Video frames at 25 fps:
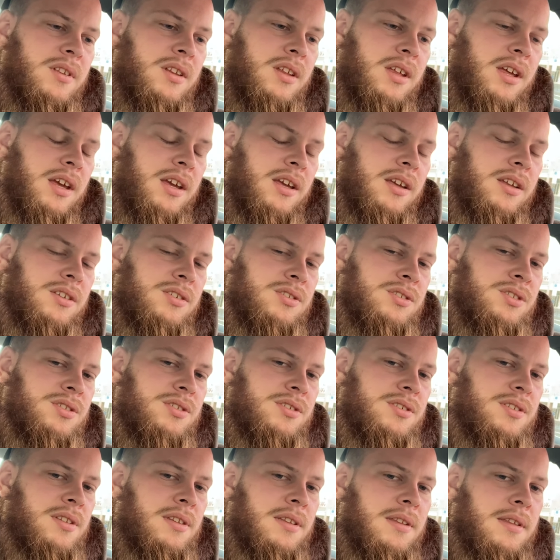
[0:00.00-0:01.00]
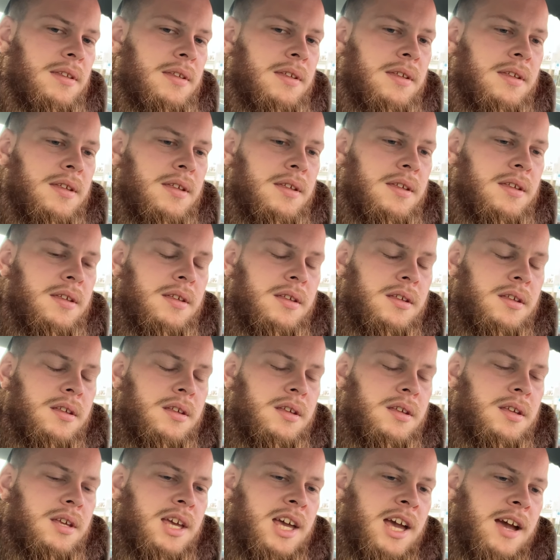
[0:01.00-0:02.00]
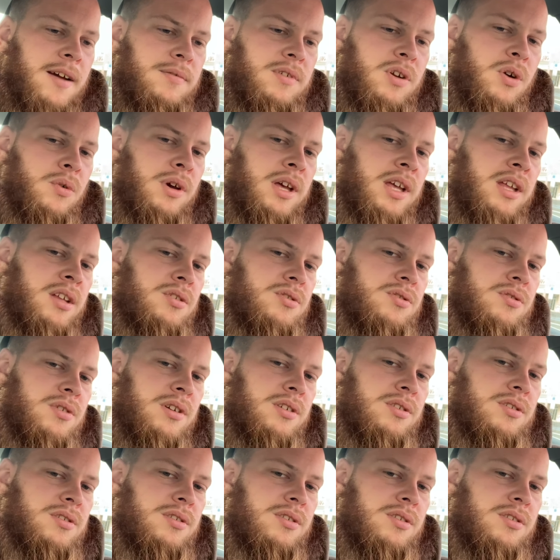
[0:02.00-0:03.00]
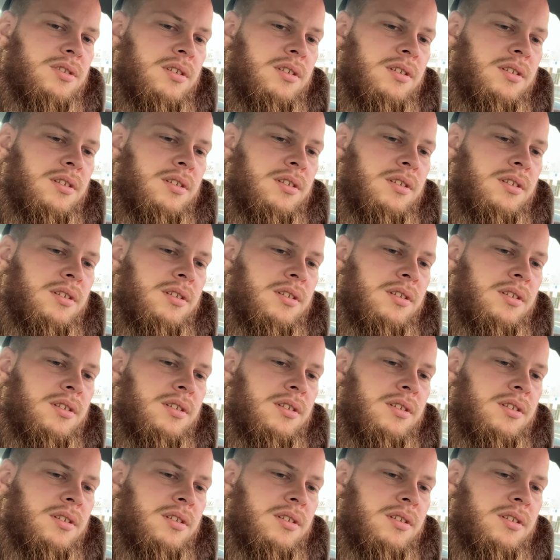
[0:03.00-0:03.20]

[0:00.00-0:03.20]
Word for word: Like, it just have no interest.